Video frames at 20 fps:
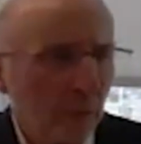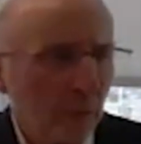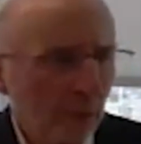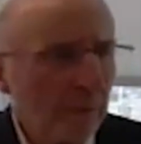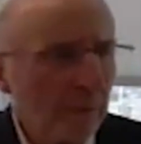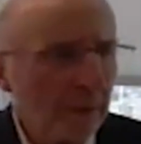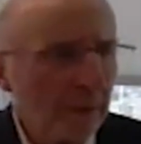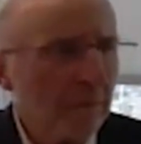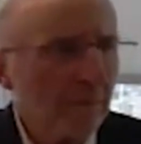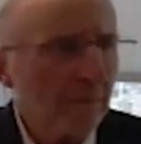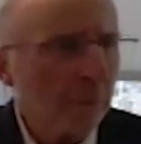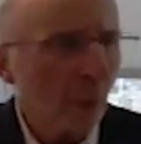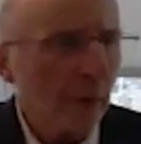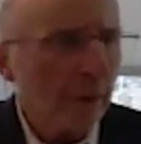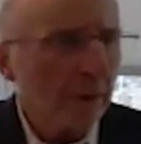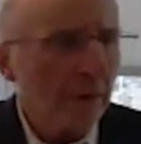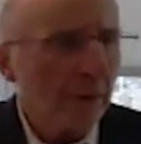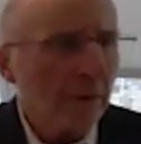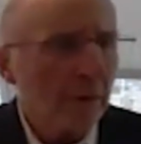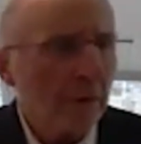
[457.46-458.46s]
will be
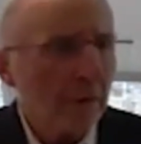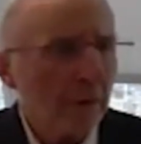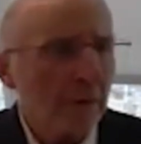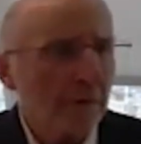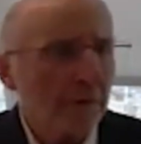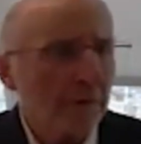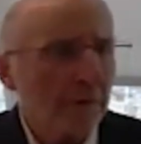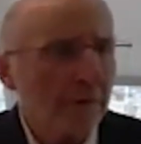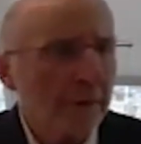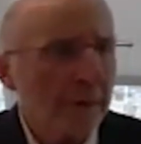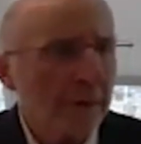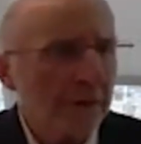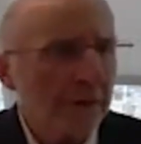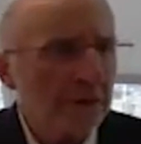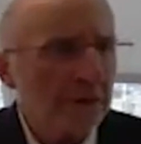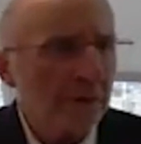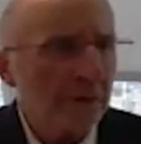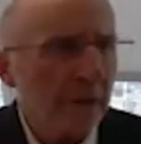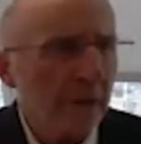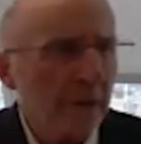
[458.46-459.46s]
important to the
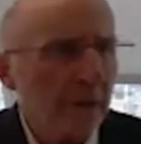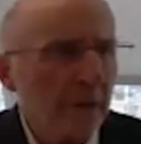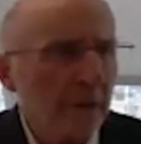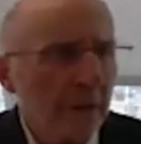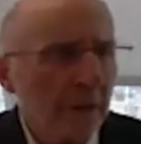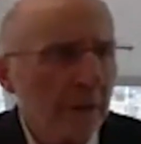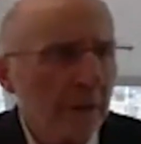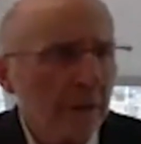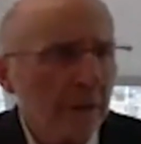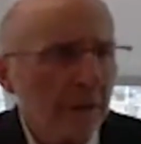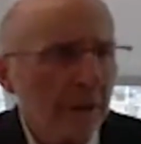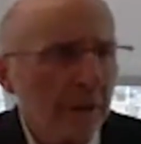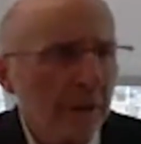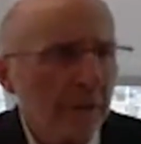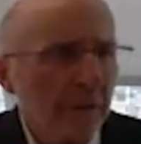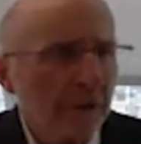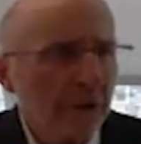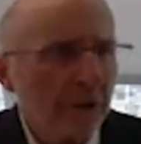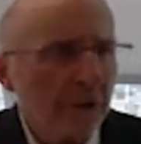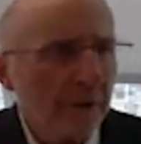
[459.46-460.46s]
industry,
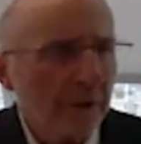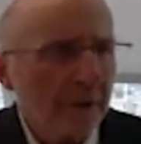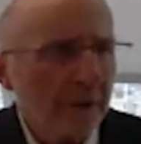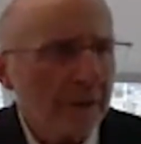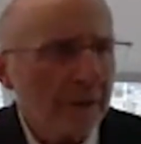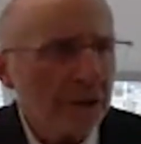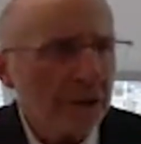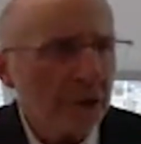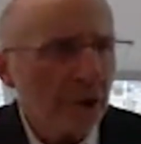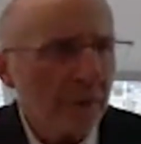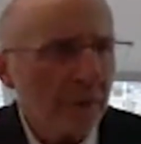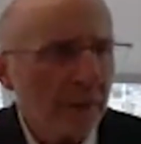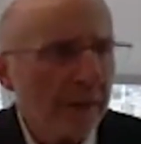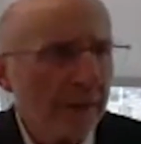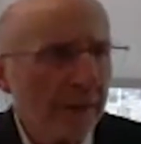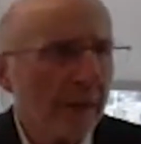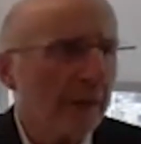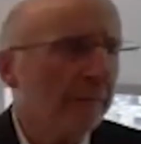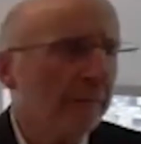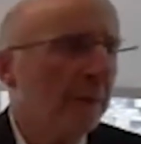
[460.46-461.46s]
so
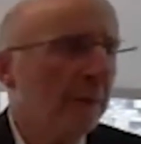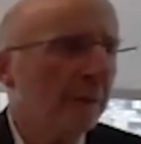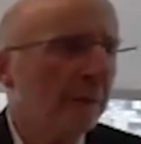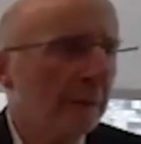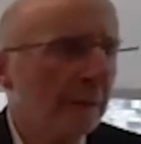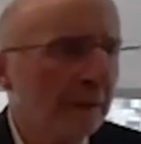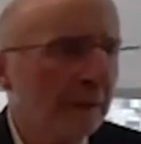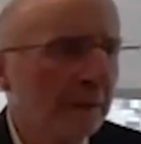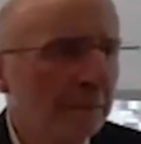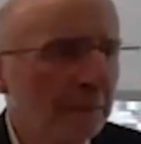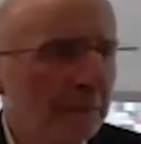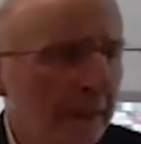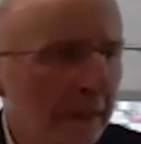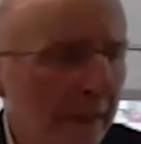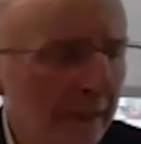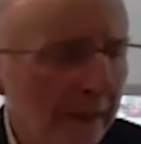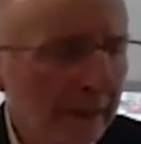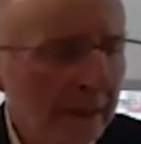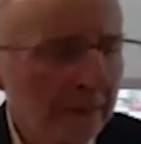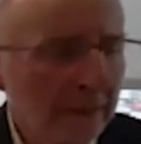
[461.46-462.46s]
that it
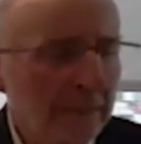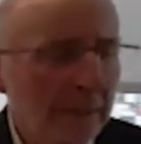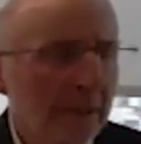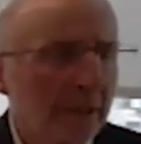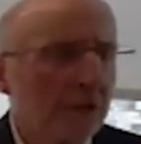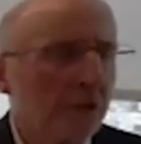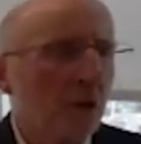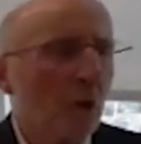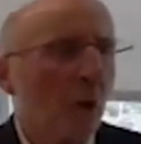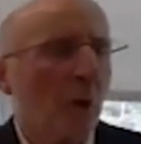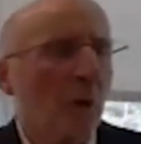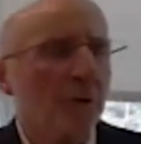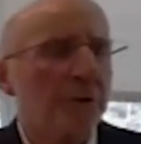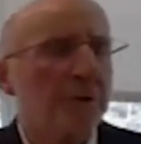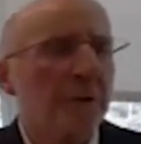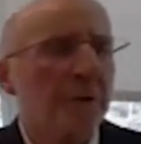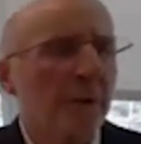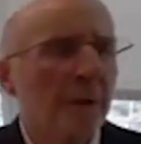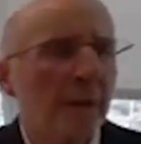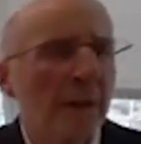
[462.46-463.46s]
can meet its
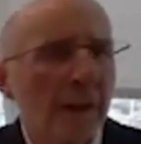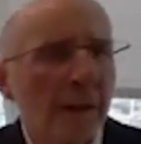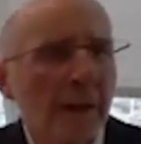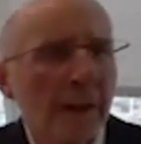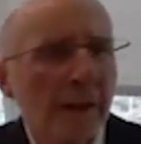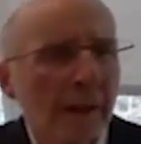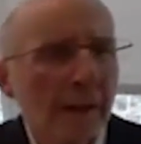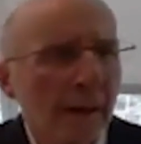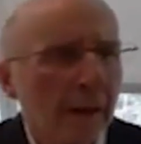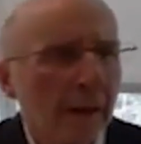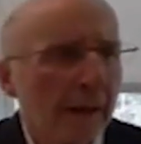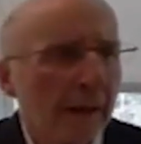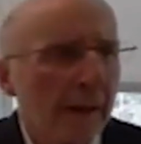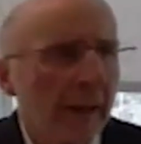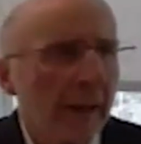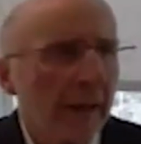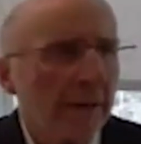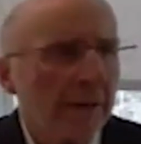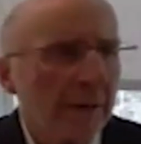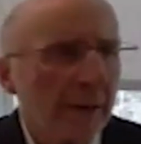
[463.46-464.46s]
goals.
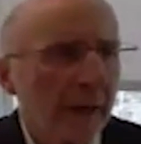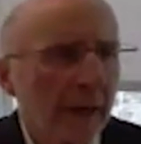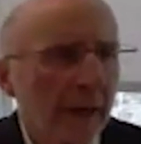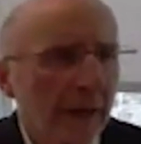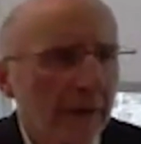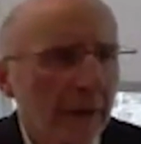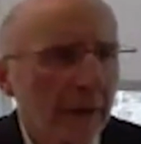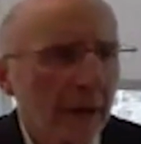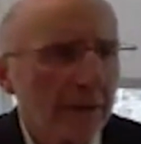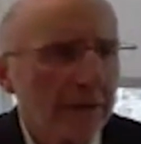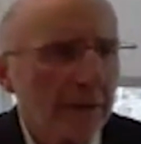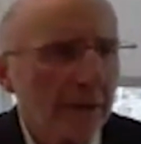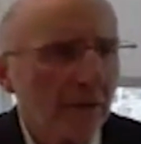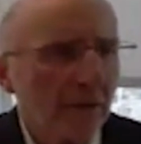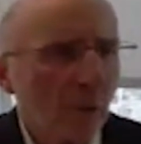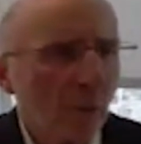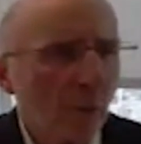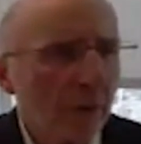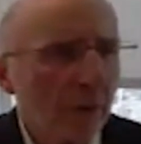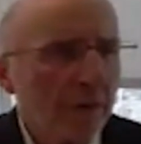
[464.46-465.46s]
And I
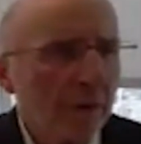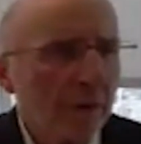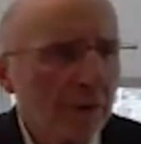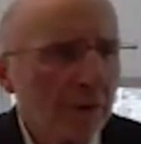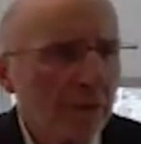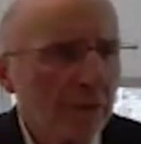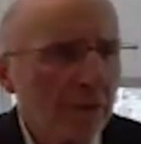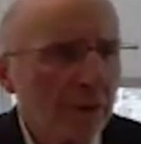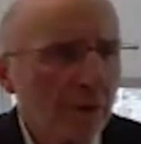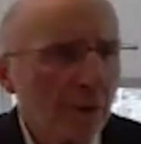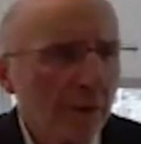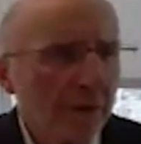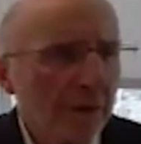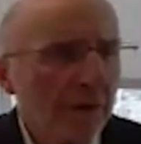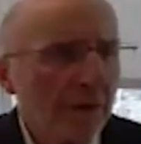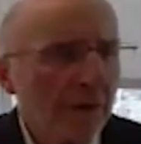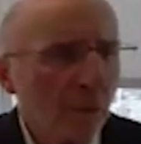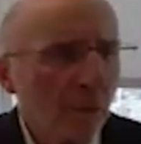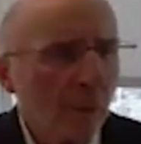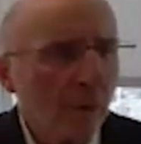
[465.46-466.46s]
think the work that you do, I
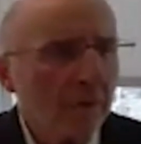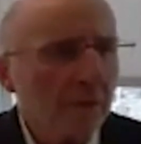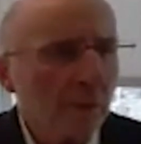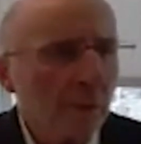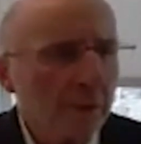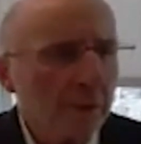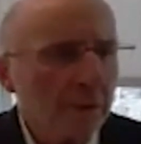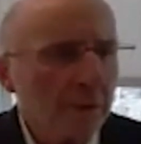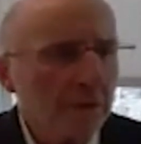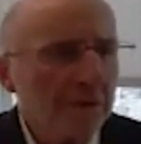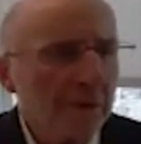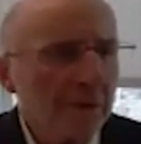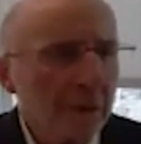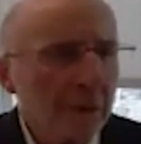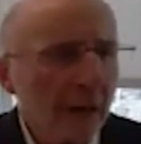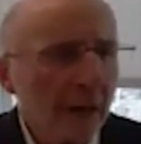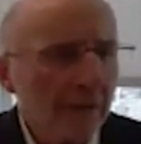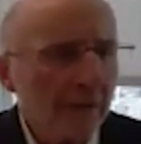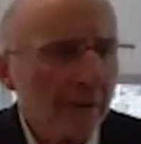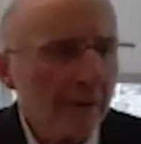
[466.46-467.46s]
think the work that we do
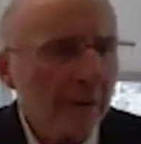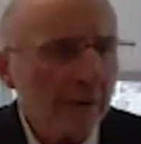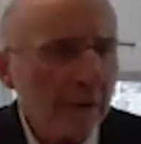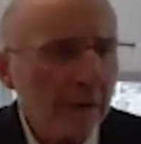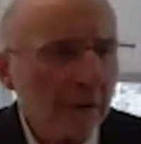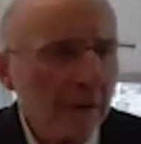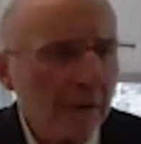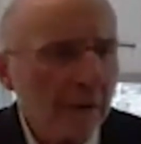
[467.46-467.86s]
together,